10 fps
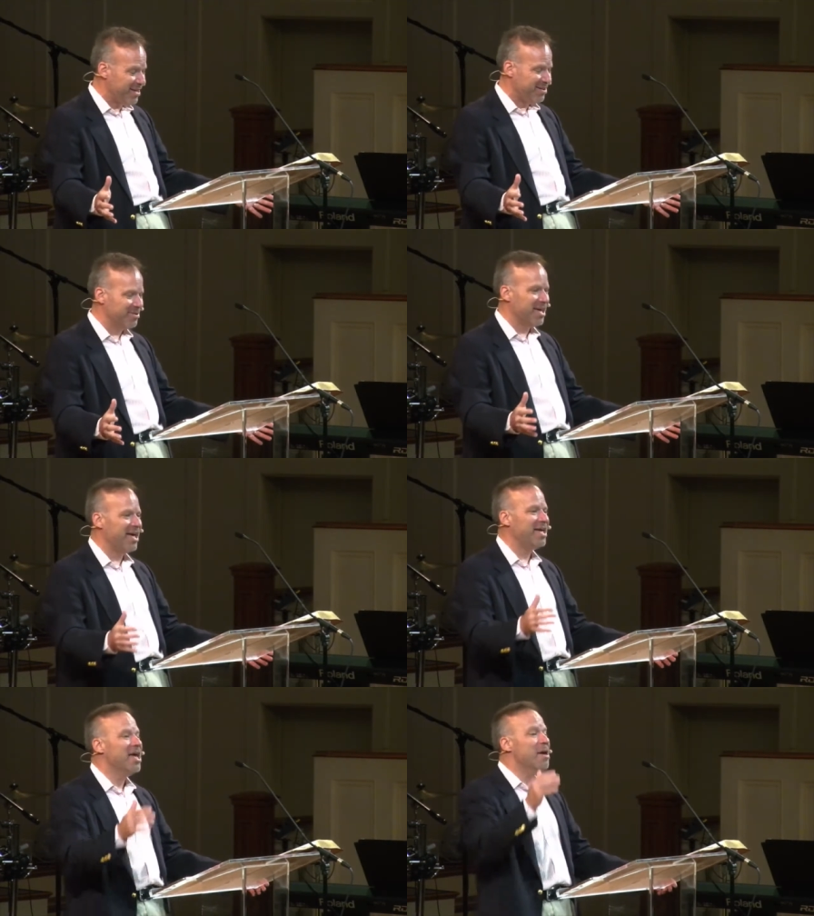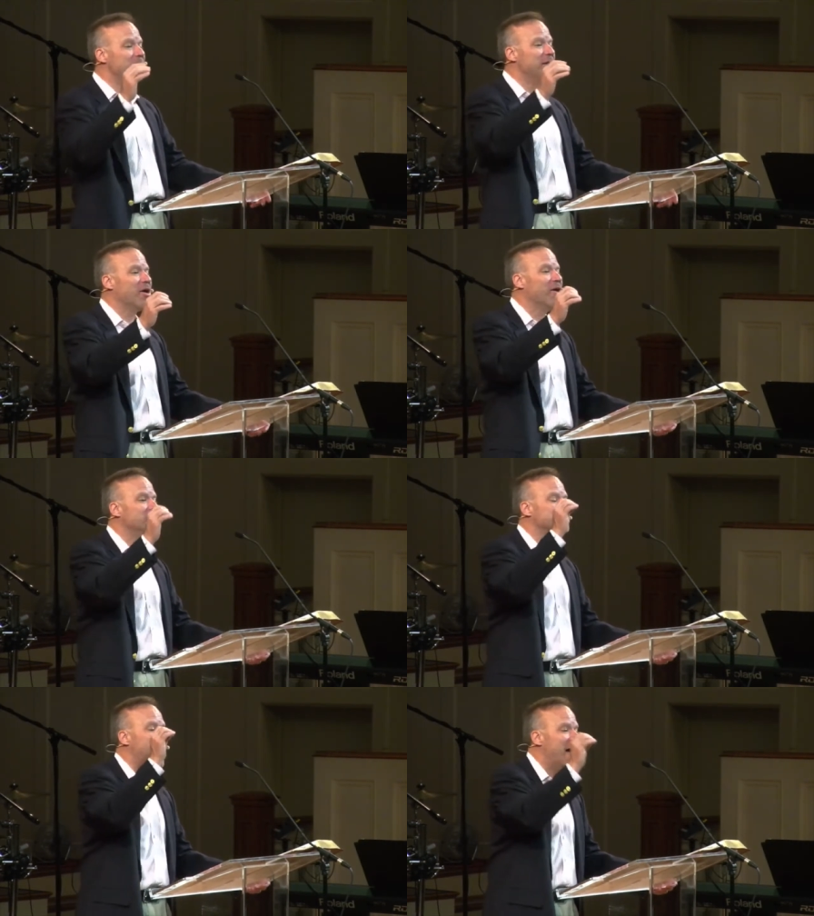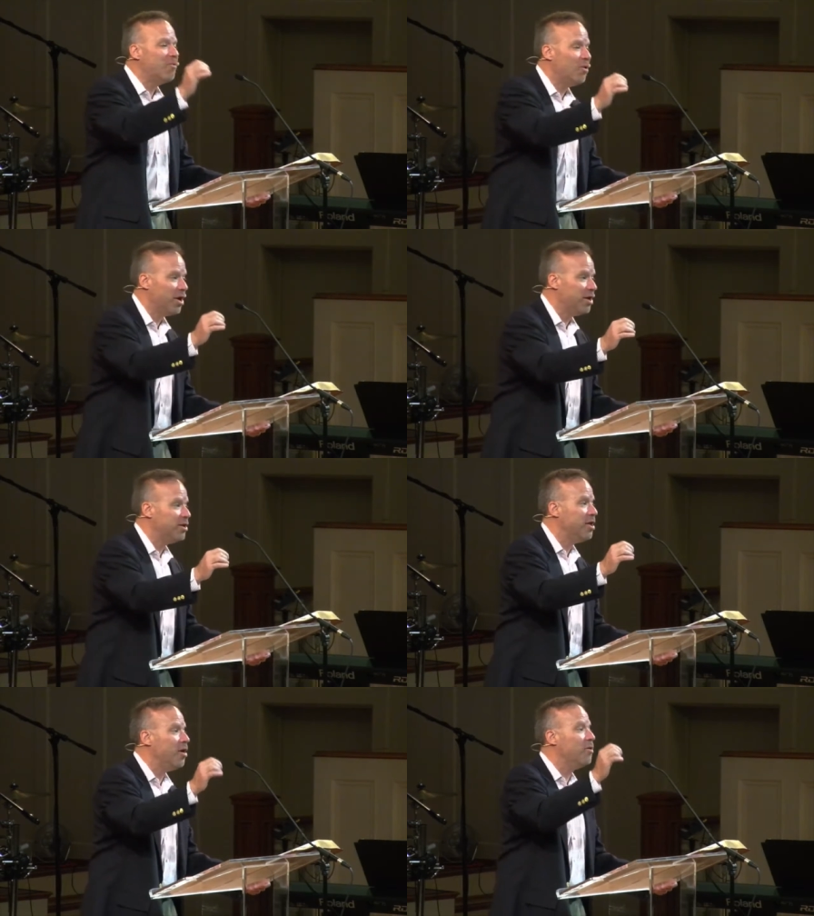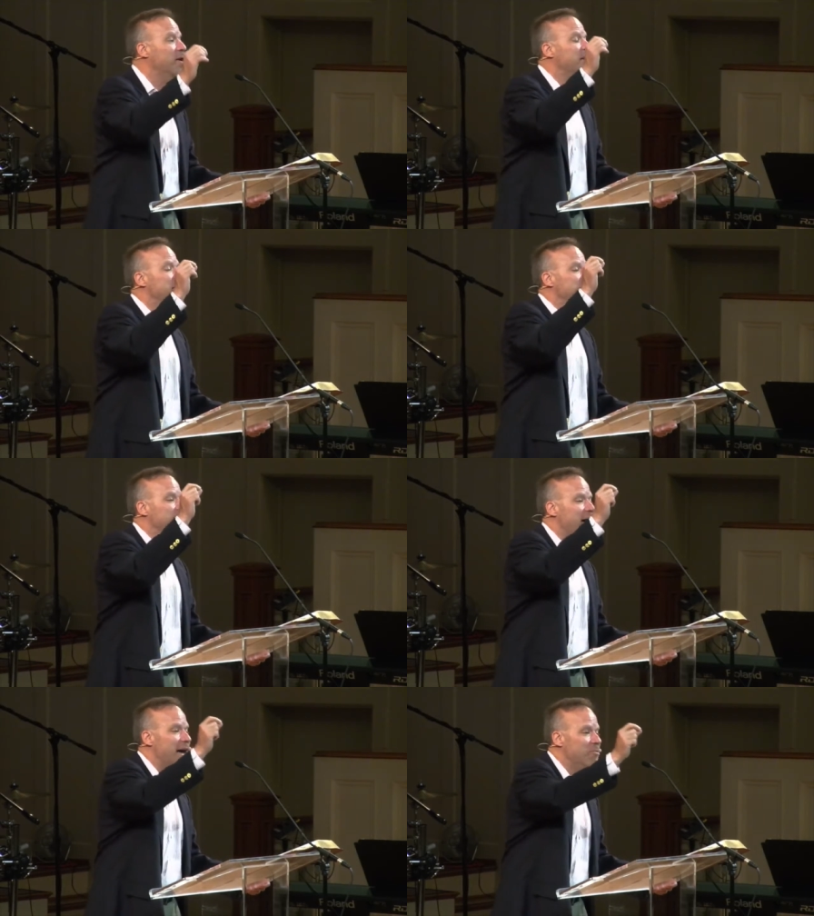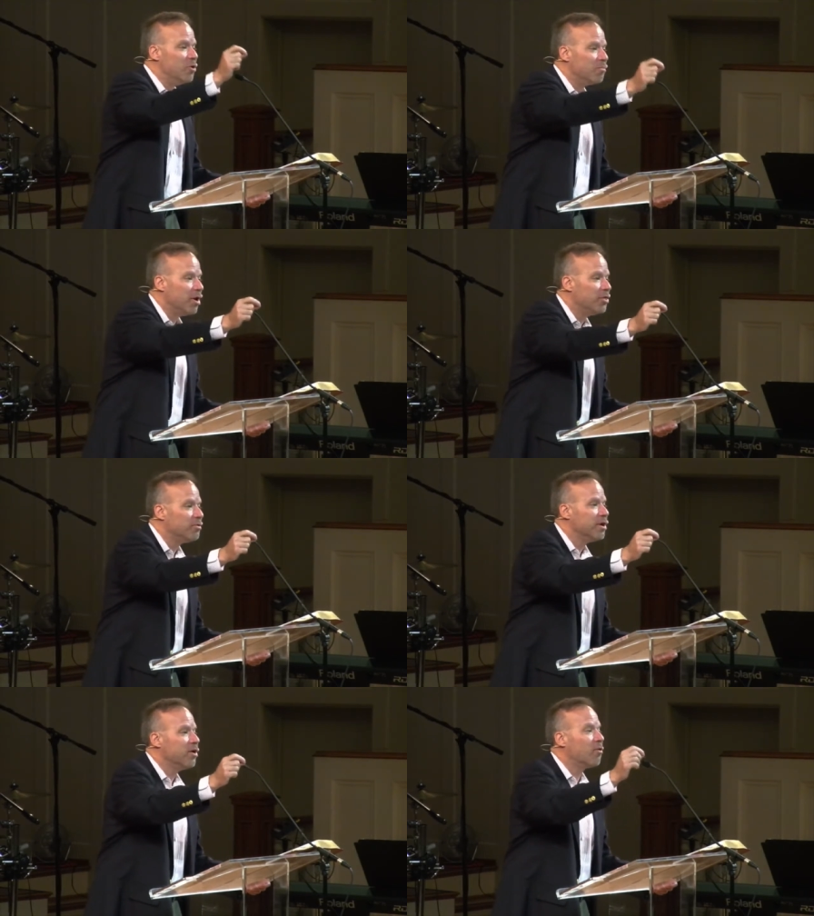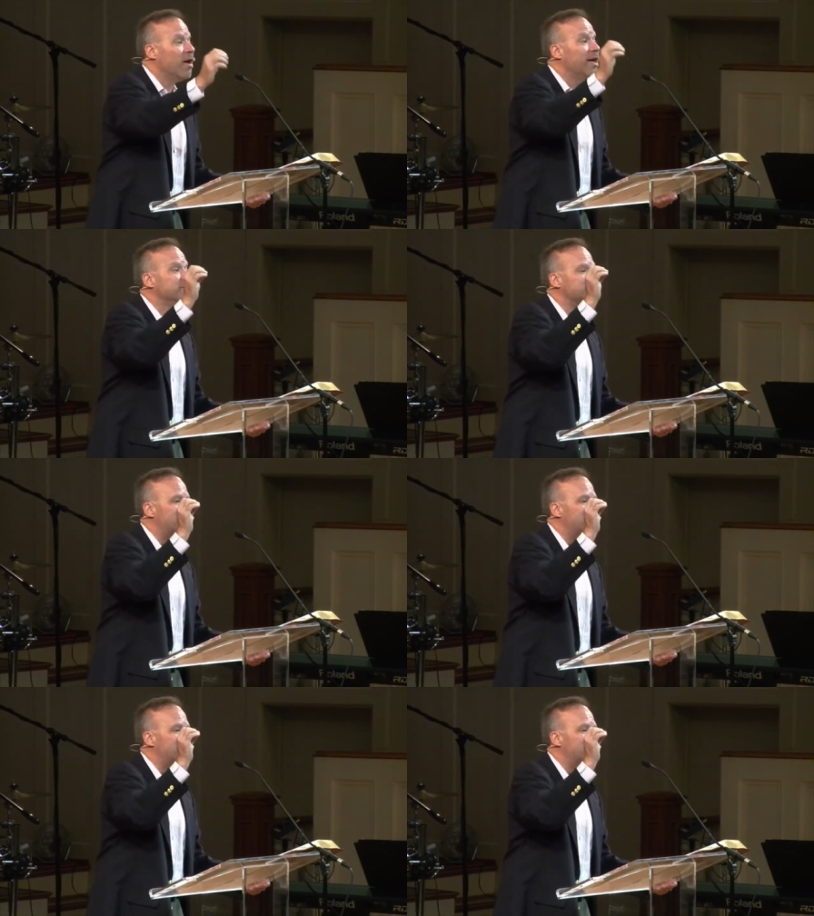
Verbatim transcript: Okay? Because I want you to know that I am your brother in Christ,